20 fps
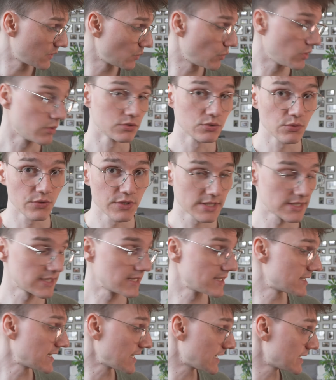We will do this in
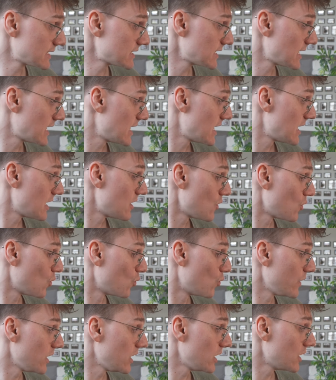a second.
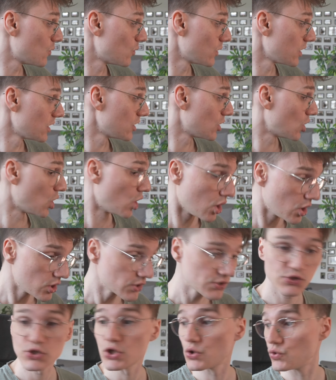We will
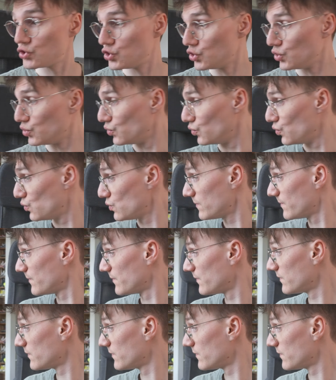also do